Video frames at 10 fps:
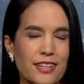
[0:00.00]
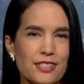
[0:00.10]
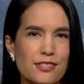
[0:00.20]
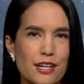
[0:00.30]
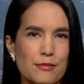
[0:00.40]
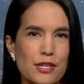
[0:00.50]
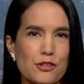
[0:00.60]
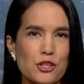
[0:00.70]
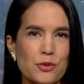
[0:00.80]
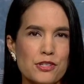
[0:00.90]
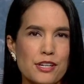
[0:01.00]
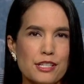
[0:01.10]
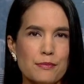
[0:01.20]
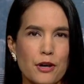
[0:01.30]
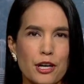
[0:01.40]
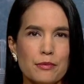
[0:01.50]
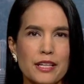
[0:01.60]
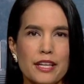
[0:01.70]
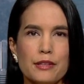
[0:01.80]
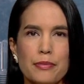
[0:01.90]
This comes as the U.S. State
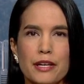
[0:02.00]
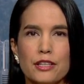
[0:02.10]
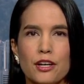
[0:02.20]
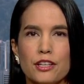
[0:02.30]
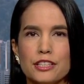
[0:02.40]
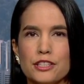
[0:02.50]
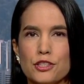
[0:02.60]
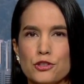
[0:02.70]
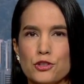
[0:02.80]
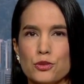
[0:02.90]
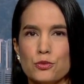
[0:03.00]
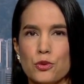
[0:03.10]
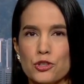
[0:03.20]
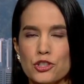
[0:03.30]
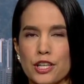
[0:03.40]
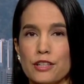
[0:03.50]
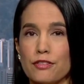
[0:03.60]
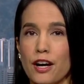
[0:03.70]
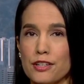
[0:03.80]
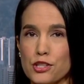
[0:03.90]
Department and the Pentagon continue to warn China
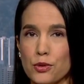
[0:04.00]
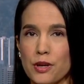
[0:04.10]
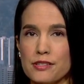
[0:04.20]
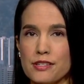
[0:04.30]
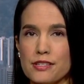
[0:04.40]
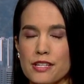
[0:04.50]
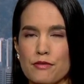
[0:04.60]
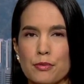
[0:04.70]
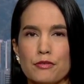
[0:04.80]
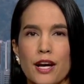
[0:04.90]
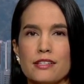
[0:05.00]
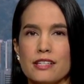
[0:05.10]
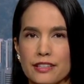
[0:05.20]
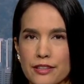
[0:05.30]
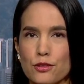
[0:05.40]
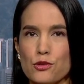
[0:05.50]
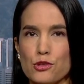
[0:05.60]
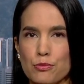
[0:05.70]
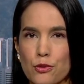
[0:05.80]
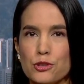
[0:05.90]
of consequences if it provides lethal
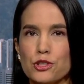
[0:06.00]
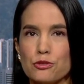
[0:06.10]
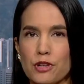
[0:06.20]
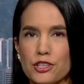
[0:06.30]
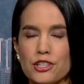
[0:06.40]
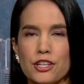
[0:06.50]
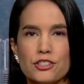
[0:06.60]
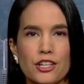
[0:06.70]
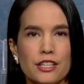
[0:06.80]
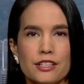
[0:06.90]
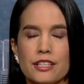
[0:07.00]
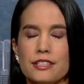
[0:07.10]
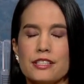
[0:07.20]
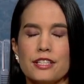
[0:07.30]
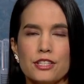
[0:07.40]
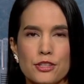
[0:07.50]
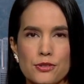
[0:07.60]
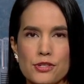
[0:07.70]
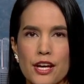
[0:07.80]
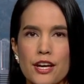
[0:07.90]
support to Russia. China
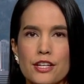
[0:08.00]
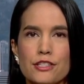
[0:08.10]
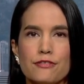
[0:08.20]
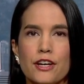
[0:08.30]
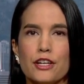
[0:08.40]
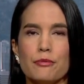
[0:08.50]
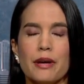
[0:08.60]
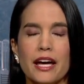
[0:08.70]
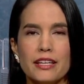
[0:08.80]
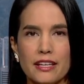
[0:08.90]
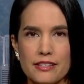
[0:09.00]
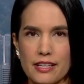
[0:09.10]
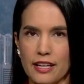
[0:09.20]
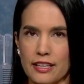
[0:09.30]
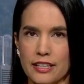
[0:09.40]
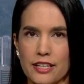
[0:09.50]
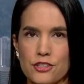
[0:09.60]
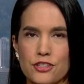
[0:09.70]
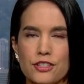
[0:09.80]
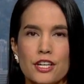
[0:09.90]
continues to fire back against that
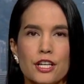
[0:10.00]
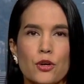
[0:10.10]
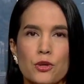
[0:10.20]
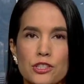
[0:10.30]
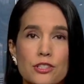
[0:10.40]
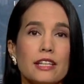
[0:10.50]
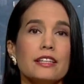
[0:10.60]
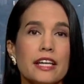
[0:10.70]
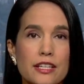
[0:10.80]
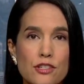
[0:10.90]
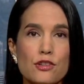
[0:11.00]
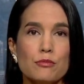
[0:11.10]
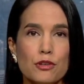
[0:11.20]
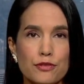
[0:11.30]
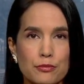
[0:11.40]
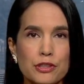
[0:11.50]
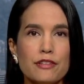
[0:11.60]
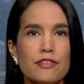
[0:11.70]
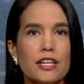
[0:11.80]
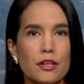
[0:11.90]
allegation. According to the latest MOFA
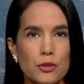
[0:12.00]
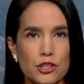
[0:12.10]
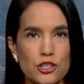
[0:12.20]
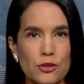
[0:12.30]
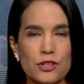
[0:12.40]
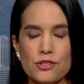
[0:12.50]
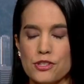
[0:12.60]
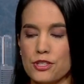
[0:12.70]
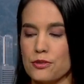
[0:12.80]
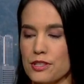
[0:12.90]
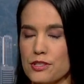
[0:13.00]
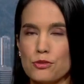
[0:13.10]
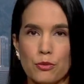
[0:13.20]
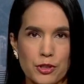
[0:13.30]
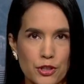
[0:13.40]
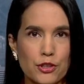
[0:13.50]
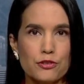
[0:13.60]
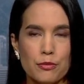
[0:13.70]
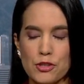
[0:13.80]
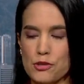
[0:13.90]
briefing, I want to show this to you. This is what we
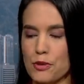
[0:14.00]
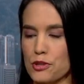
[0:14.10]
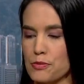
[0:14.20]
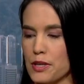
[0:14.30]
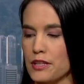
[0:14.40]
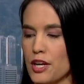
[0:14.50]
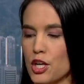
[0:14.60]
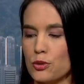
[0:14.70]
heard from the spokesman.